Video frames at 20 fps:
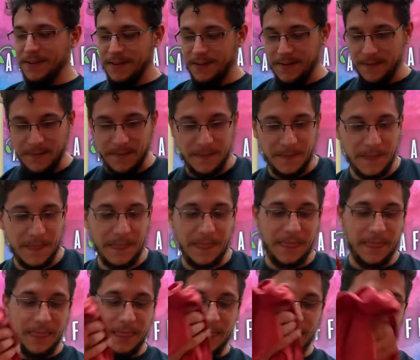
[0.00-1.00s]
Just don't get
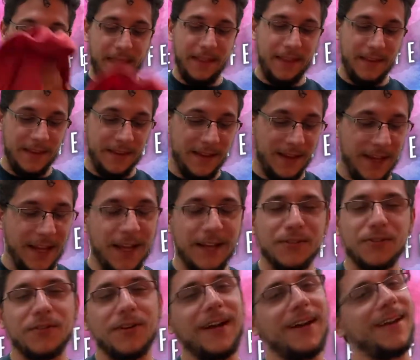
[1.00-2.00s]
this one dirty.
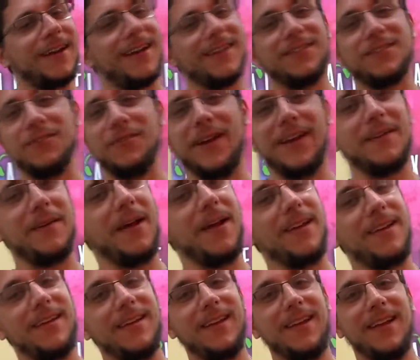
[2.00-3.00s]
I'll try not to. Wear
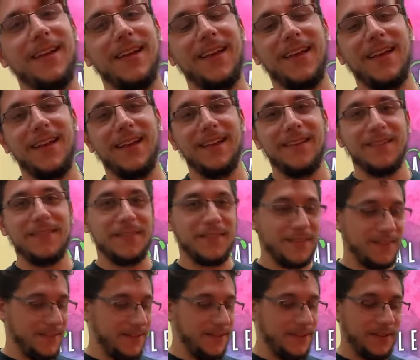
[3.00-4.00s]
this one on the days that
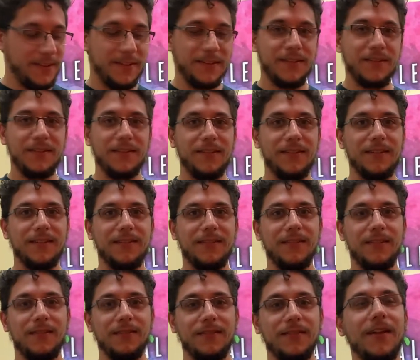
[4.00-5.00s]
you know you're going to be in your
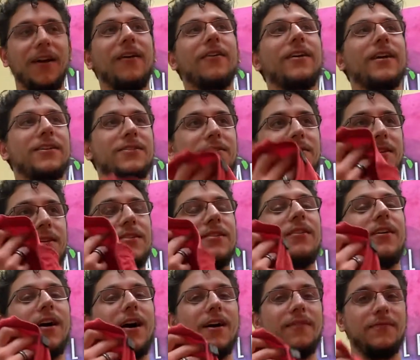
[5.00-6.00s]
office. Okay, so these
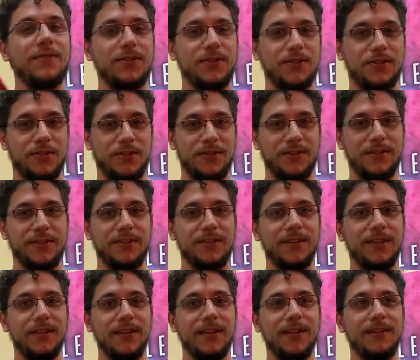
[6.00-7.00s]
are office
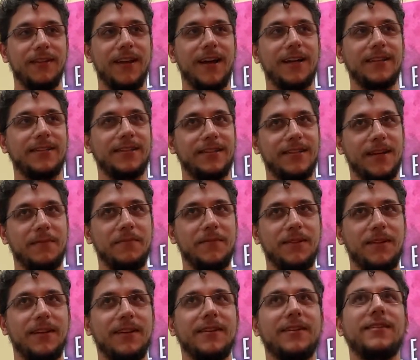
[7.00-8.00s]
shirts, not
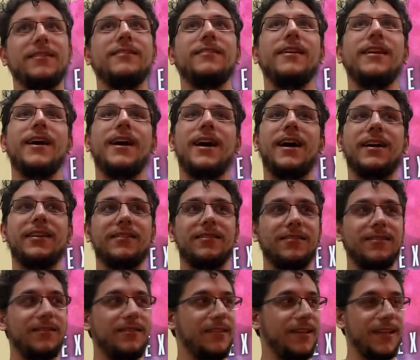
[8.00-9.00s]
septic,
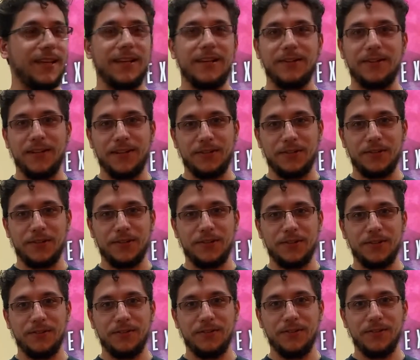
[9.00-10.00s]
not digging a ditch.
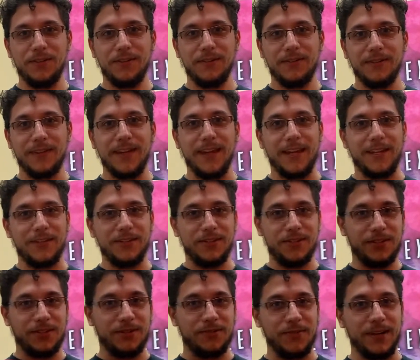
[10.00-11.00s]
No. Okay.
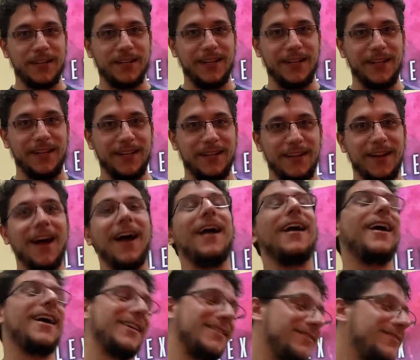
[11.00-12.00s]
I'd appreciate it if they were.
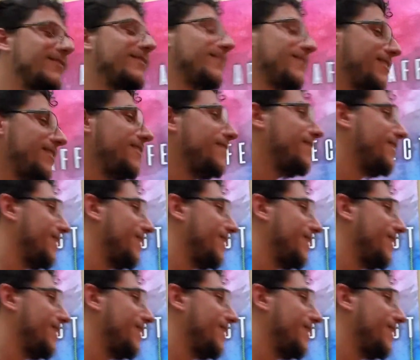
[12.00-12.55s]
All right.